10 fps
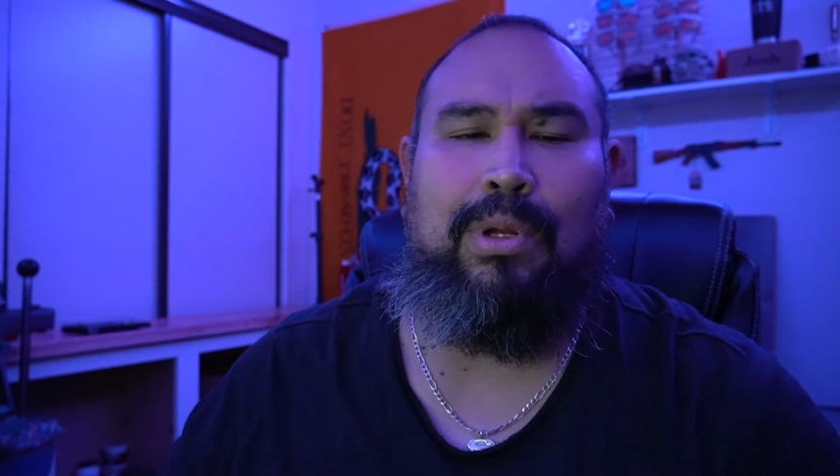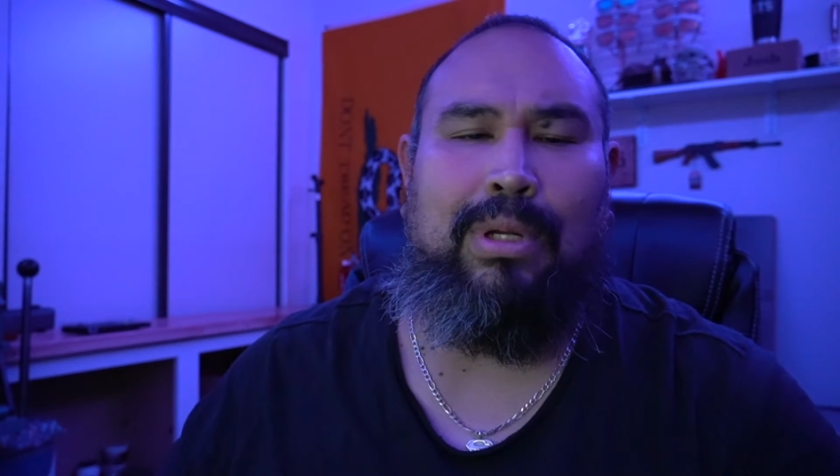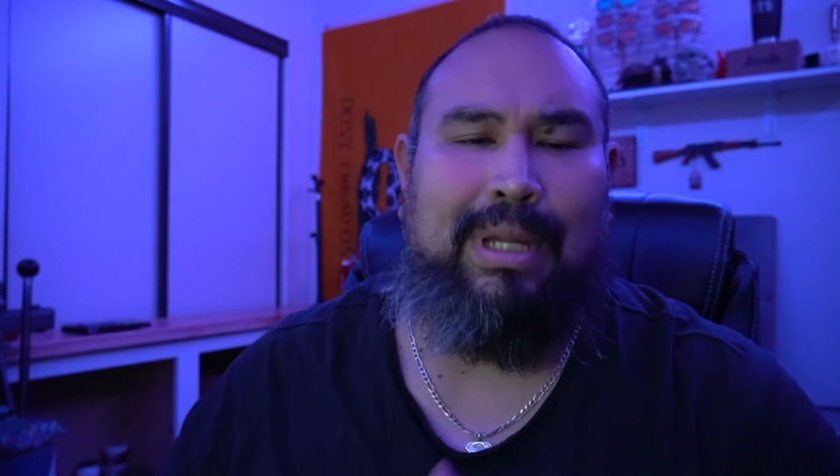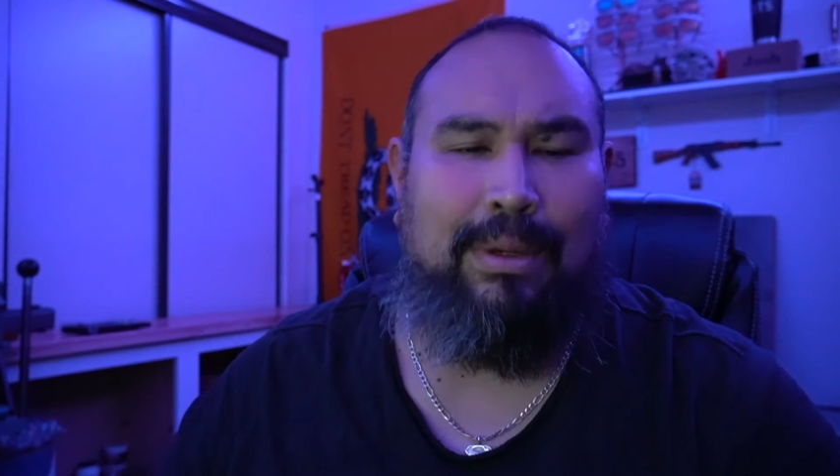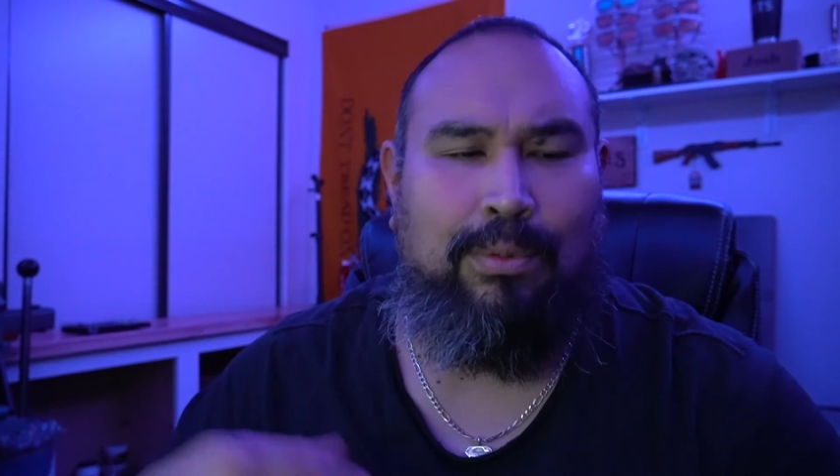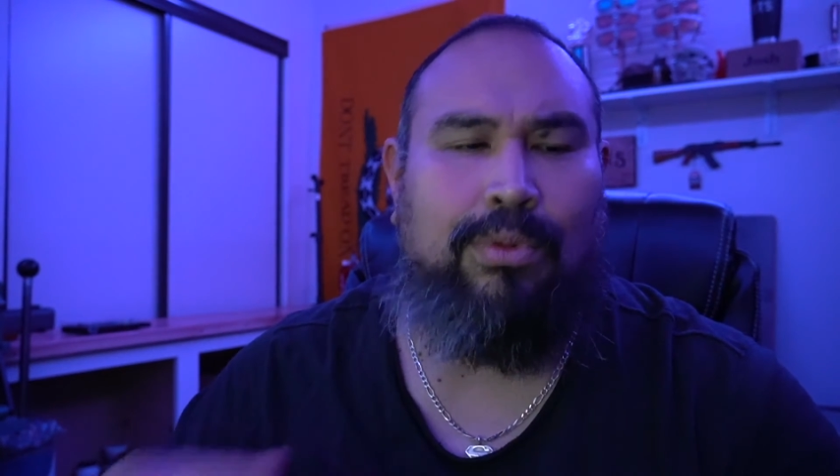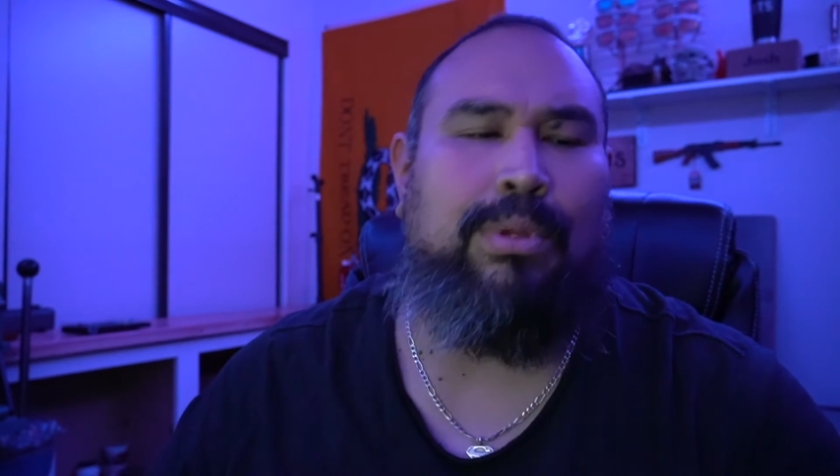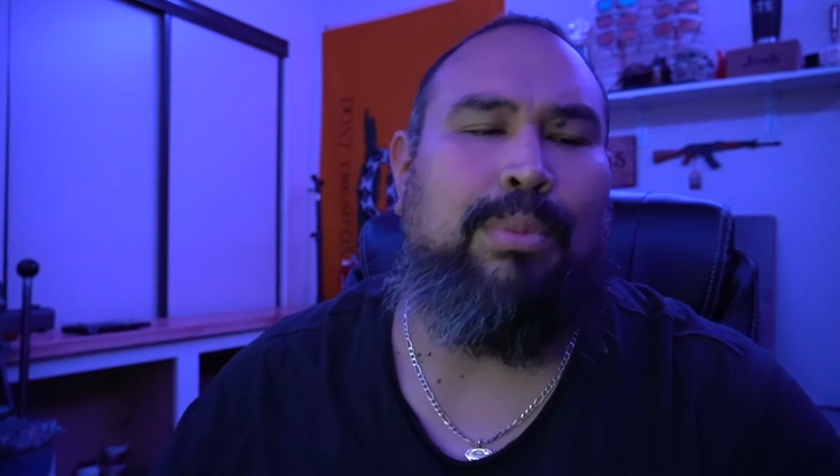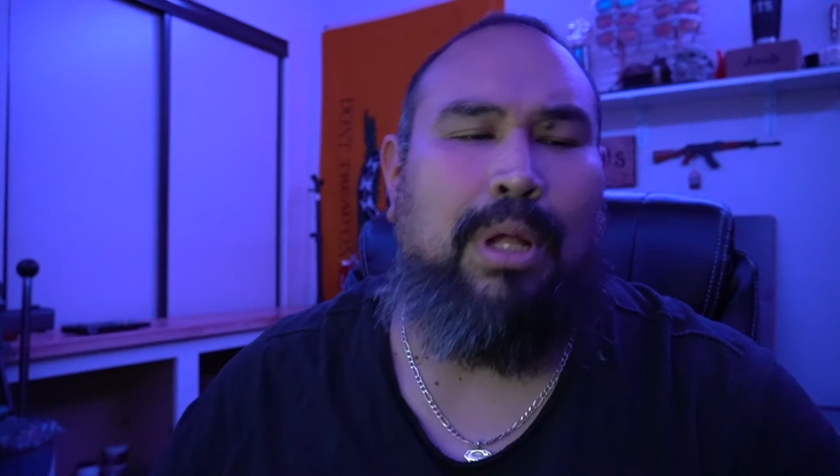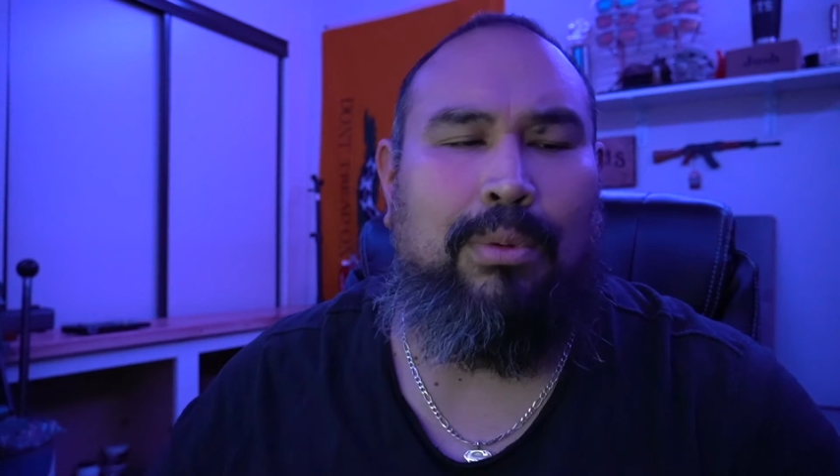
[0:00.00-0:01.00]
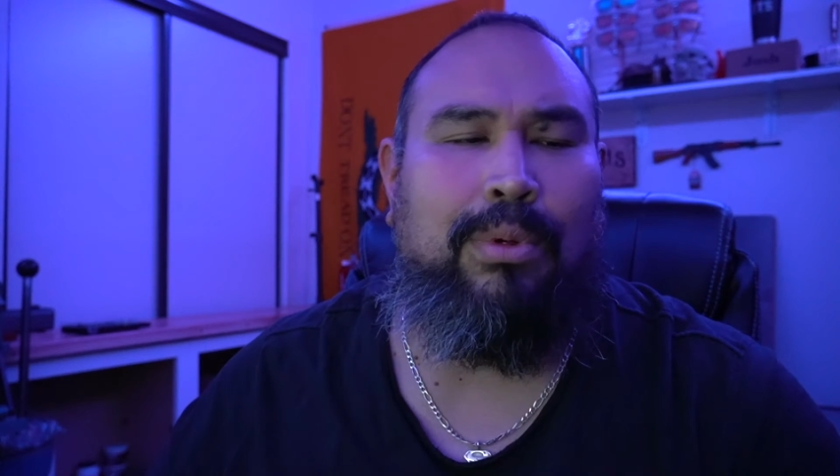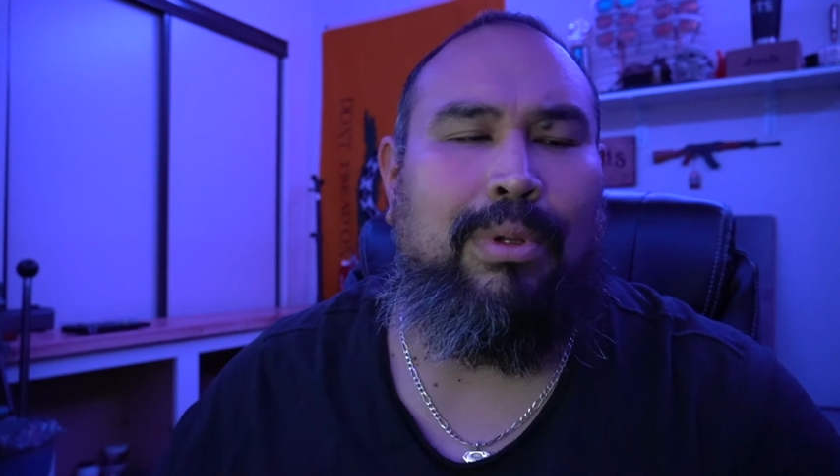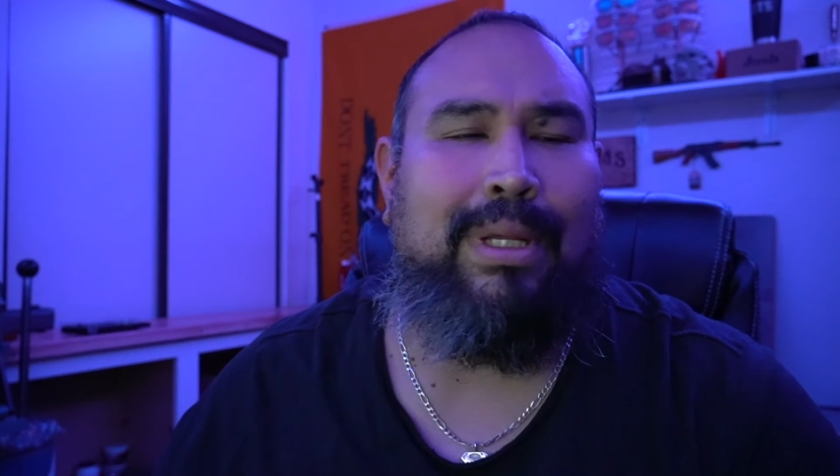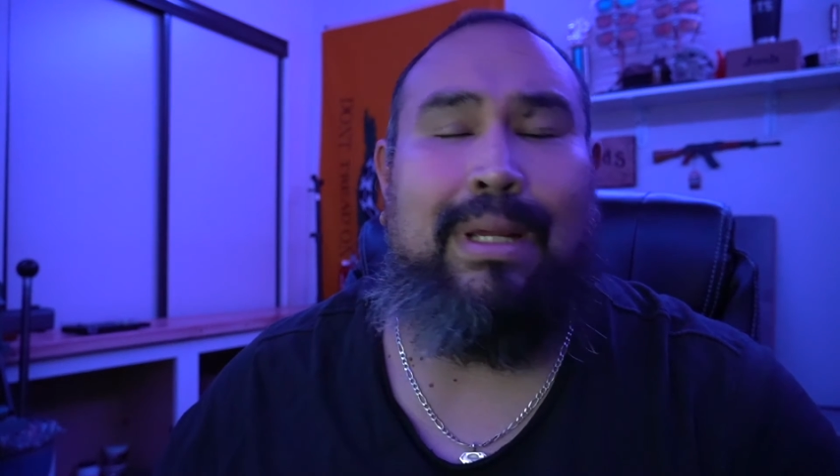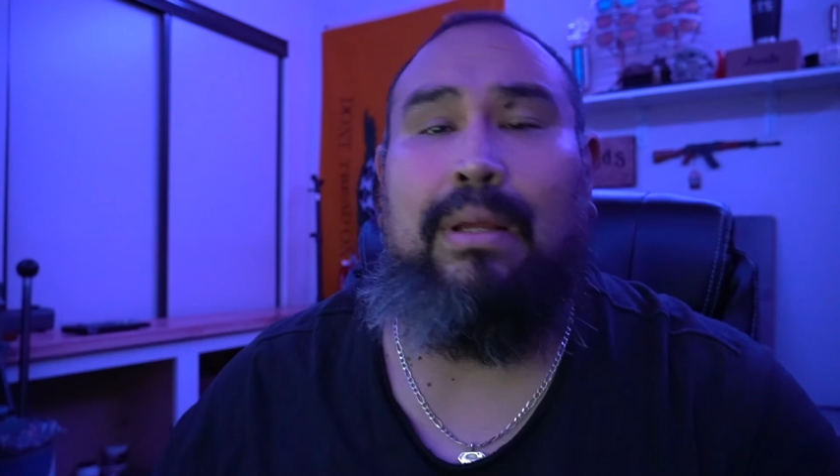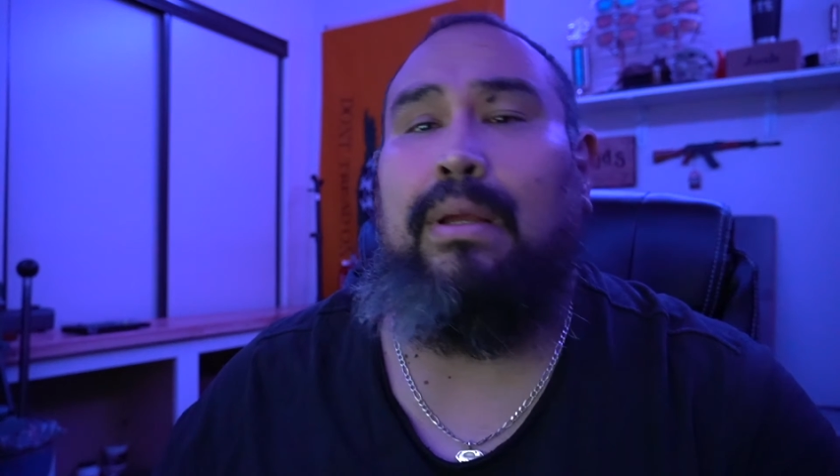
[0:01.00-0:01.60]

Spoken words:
get the ball rolling,